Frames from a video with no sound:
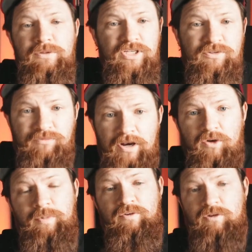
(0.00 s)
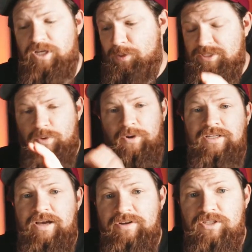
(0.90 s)
that was just a fun little B-roll sequence, and we're
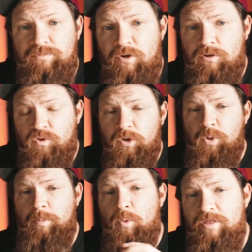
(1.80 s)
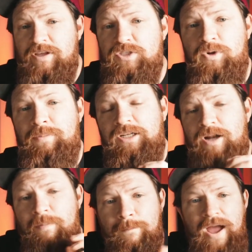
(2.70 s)
gonna dive into some photos really quick. But one of the things I wanted to
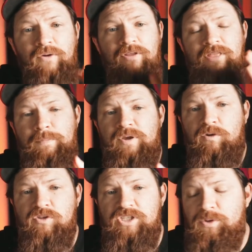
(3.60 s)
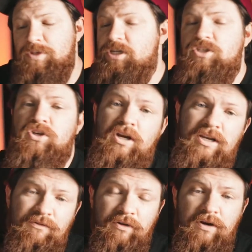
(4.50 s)
mention about that B-roll sequence, because you're gonna
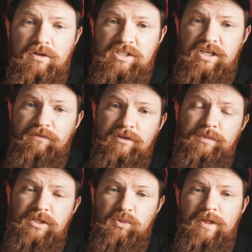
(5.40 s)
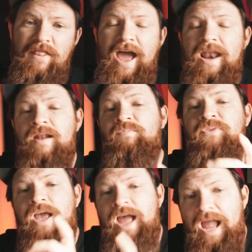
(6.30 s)
definitely notice the difference between that
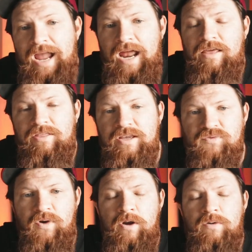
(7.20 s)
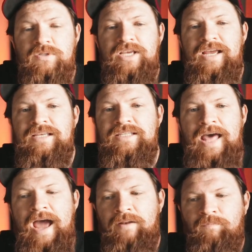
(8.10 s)
and these photos, is
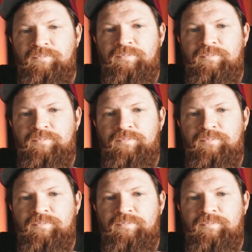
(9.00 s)
that